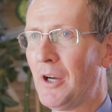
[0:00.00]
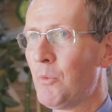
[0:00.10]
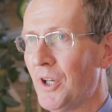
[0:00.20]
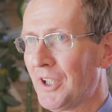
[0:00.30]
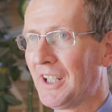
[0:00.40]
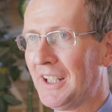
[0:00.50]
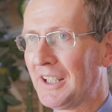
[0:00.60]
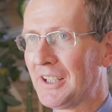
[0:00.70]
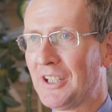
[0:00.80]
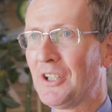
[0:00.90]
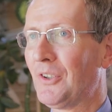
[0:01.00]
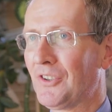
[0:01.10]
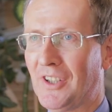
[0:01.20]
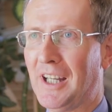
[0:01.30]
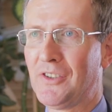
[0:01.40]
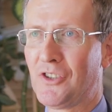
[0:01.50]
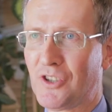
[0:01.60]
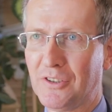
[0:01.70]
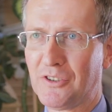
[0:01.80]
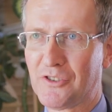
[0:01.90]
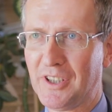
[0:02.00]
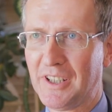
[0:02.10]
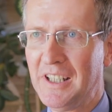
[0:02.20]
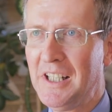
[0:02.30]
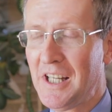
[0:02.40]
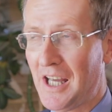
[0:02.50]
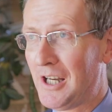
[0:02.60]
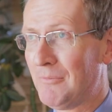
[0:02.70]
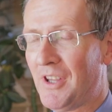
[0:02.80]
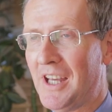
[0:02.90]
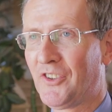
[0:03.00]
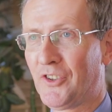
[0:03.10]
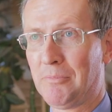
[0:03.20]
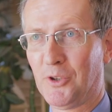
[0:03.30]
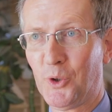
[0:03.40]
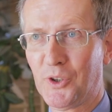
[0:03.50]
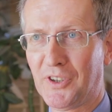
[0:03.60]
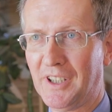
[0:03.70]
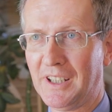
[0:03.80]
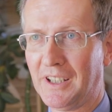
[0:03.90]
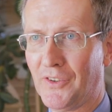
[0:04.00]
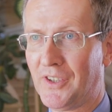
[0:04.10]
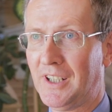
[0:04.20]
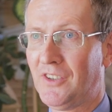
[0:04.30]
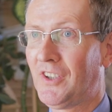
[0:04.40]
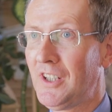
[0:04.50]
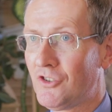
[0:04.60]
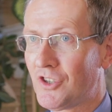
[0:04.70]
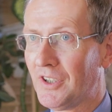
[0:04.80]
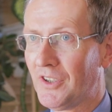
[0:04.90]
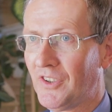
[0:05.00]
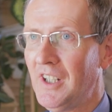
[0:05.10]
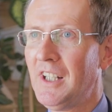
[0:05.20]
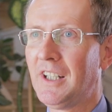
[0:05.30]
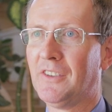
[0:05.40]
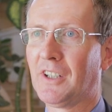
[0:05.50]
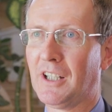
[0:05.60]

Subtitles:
They're working alongside the children, they're supporting the teachers in the